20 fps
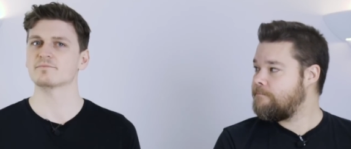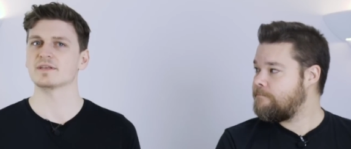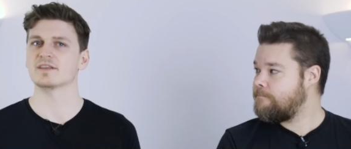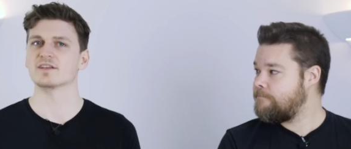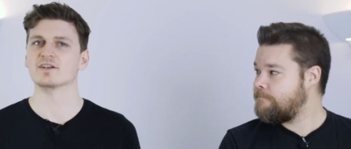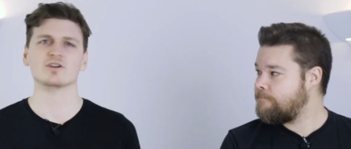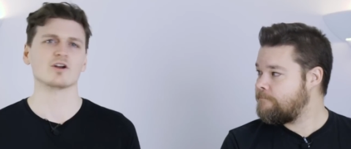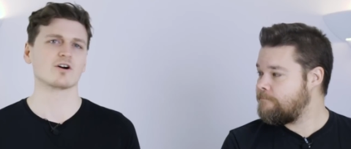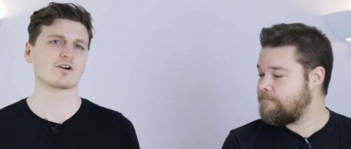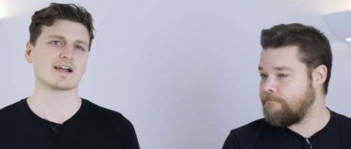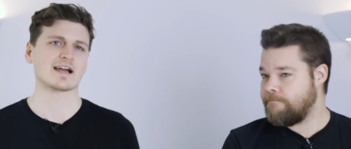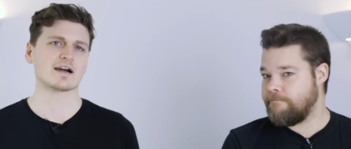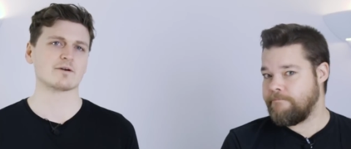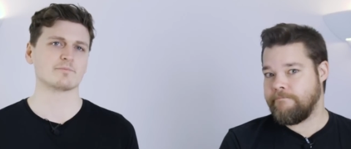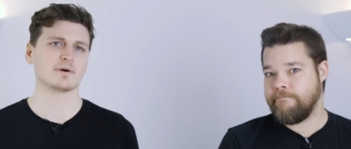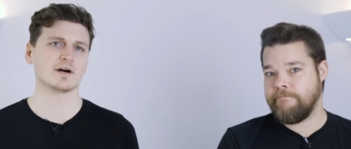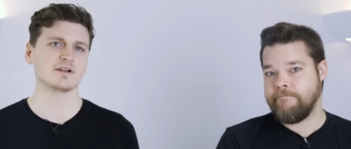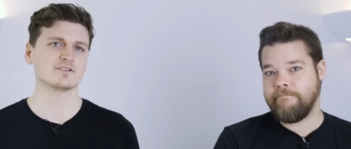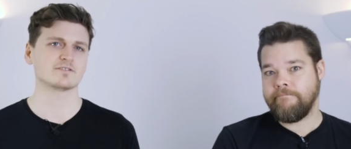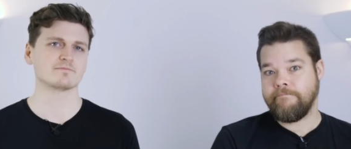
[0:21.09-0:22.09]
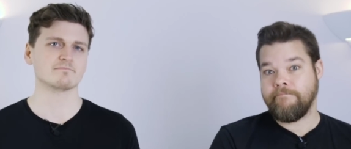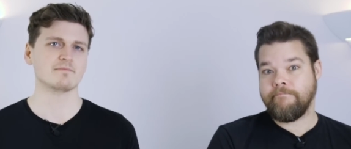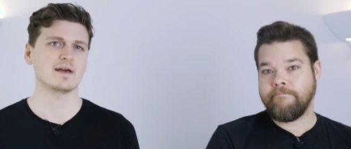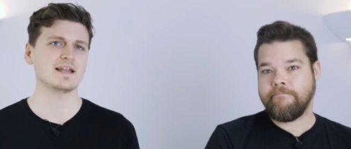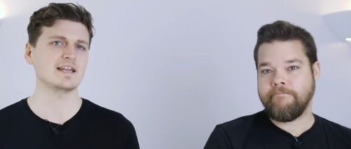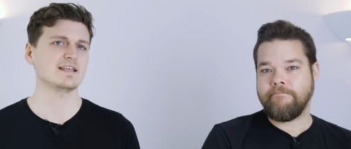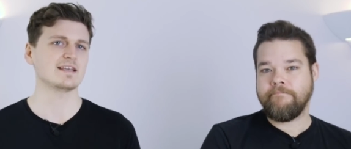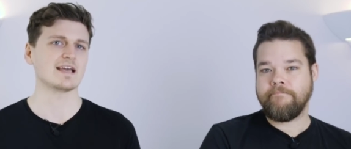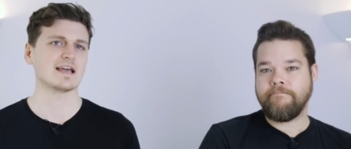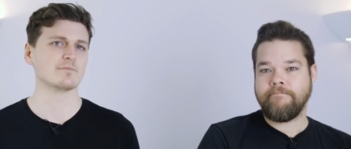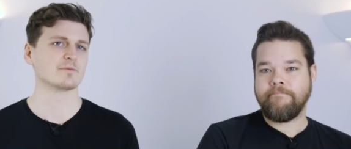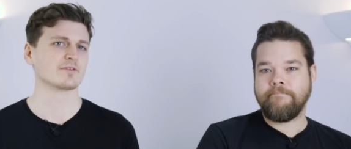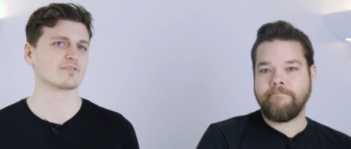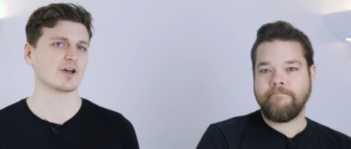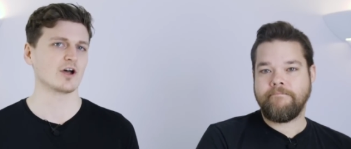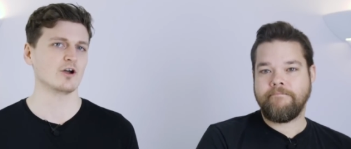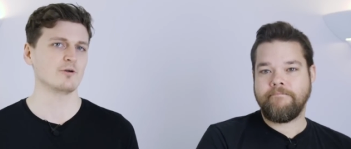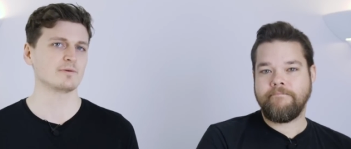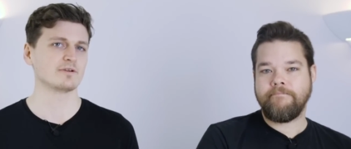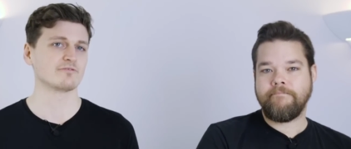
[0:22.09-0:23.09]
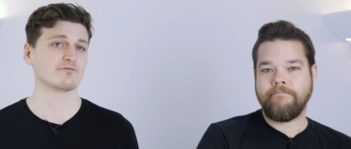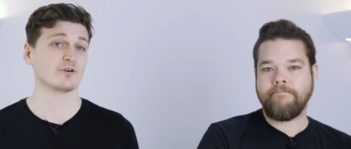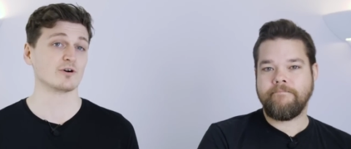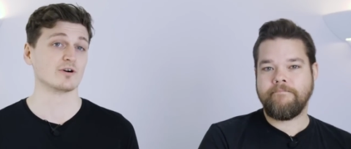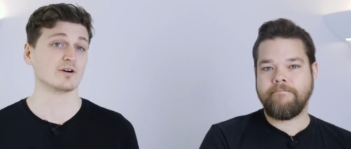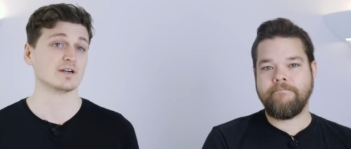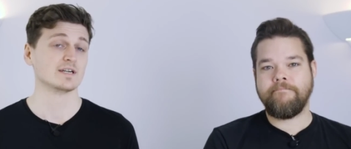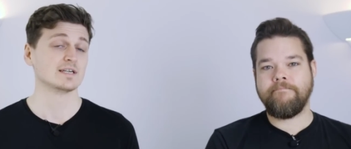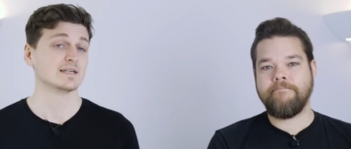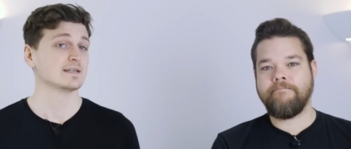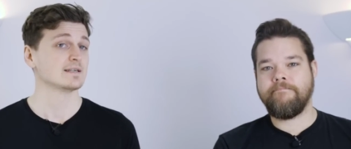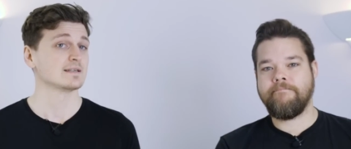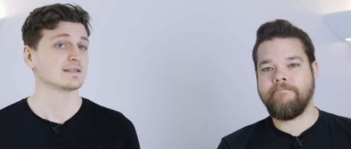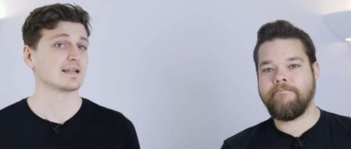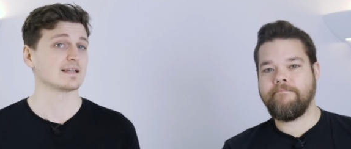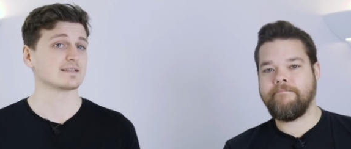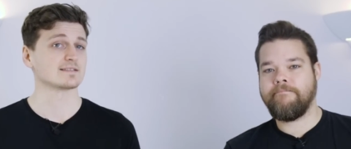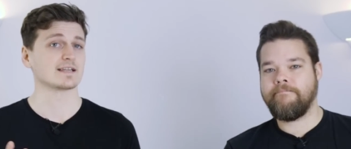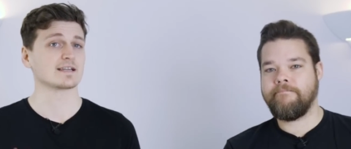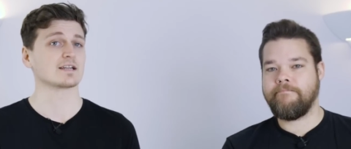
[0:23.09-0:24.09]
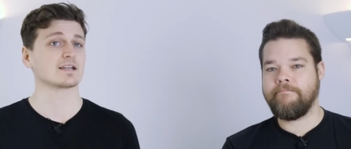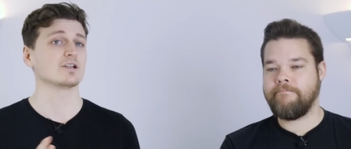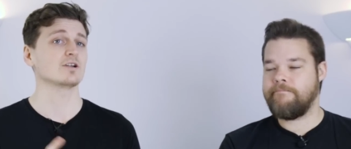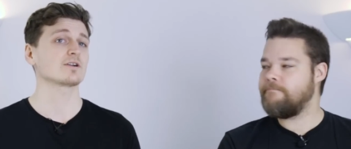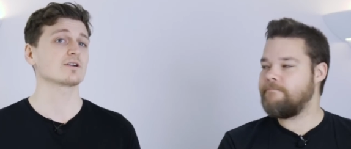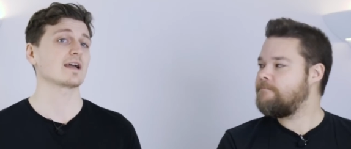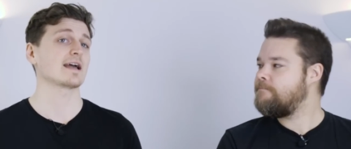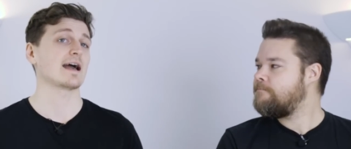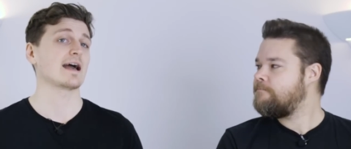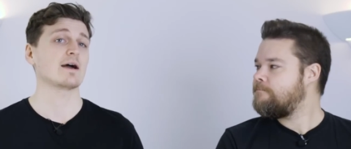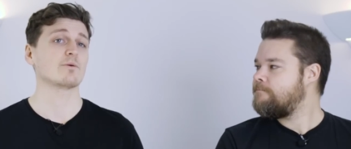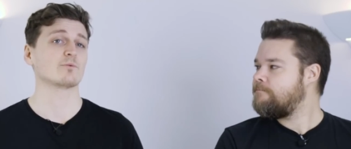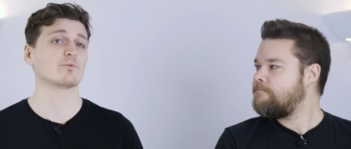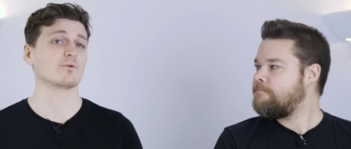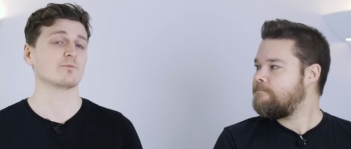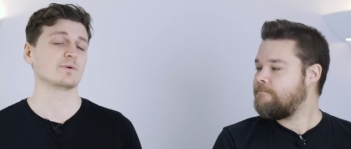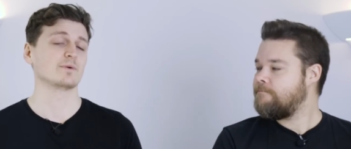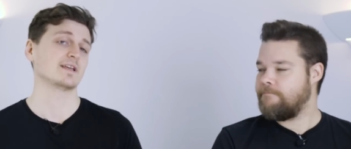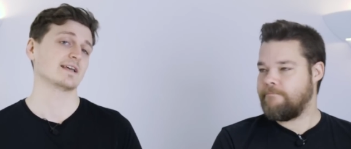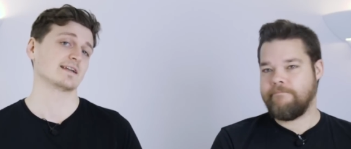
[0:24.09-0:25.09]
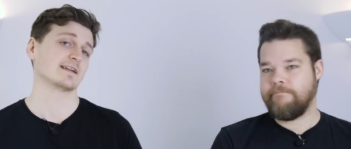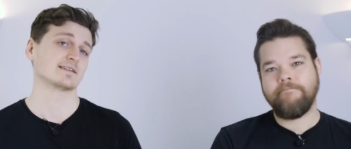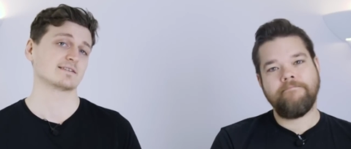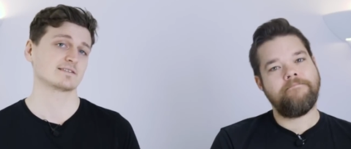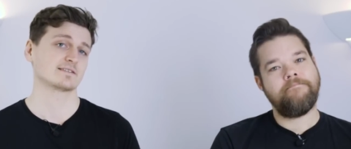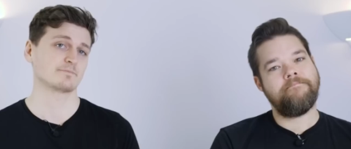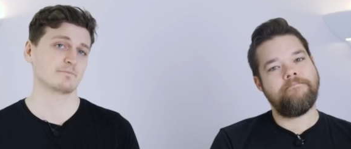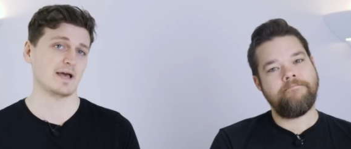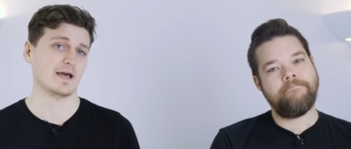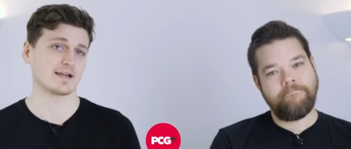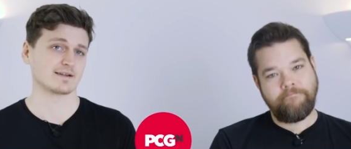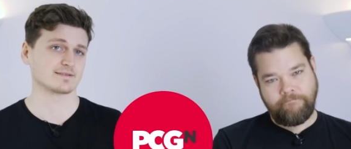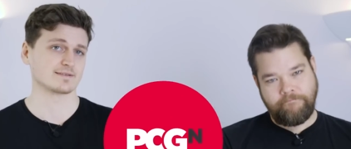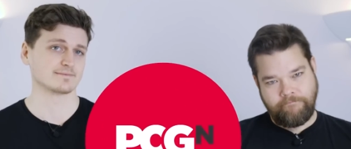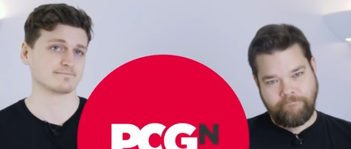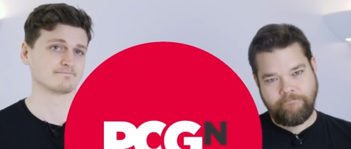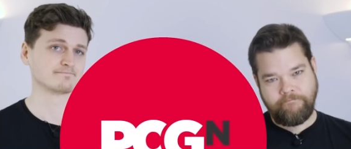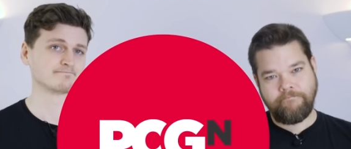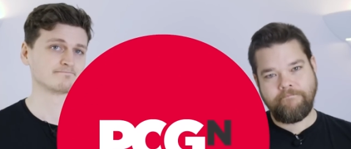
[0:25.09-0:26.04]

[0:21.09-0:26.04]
Speaker 1: be the knockout punch many gamers are hoping for? Let's take a look at what we can expect.